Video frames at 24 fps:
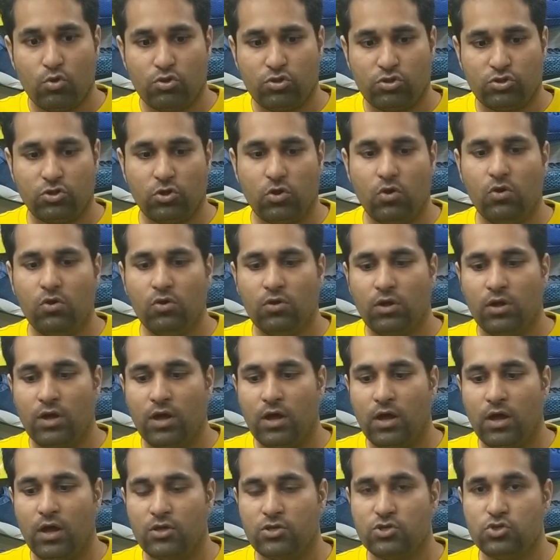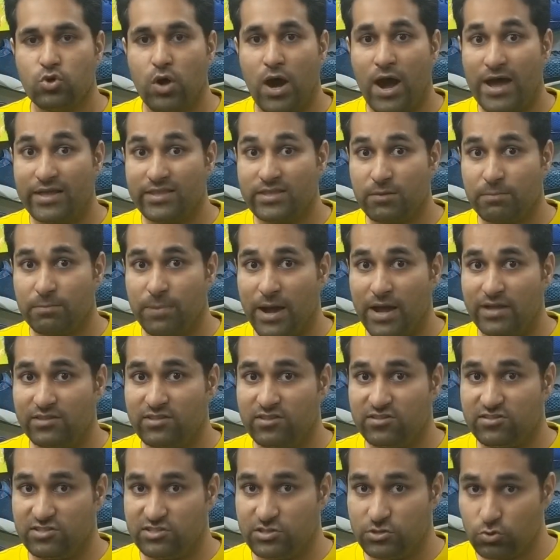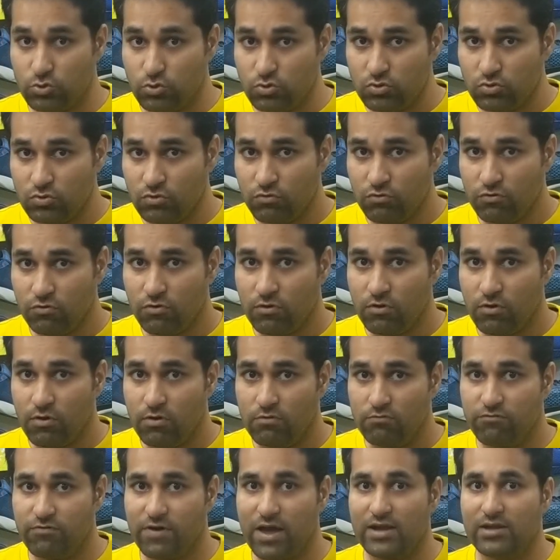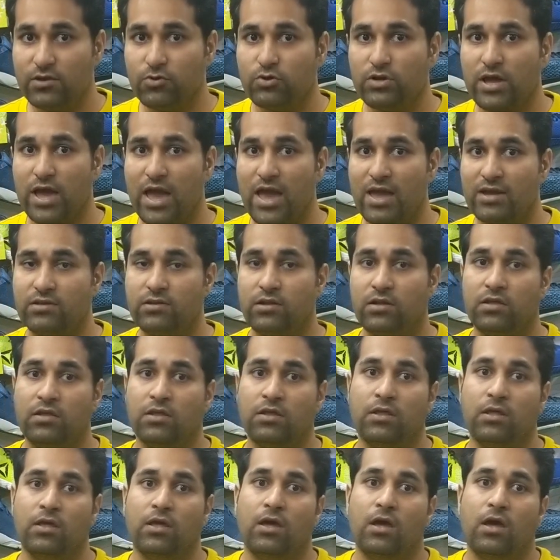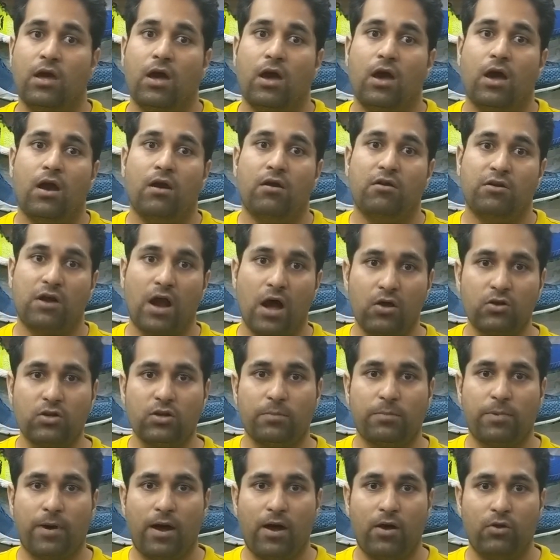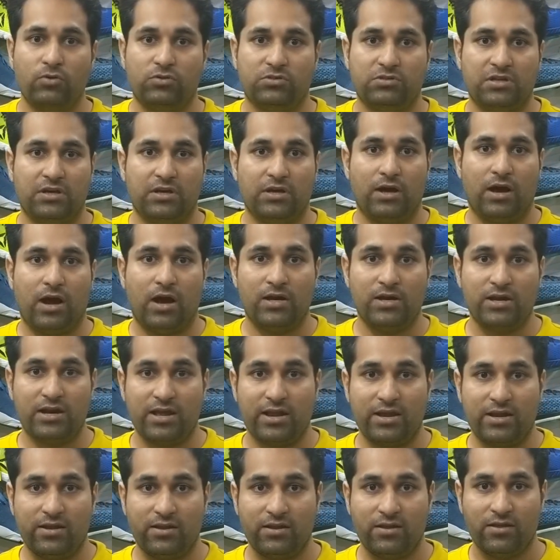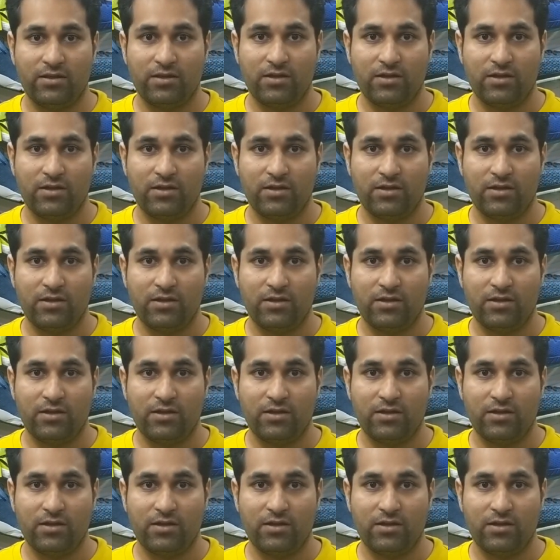So you either buy this shoe valued at round about $130,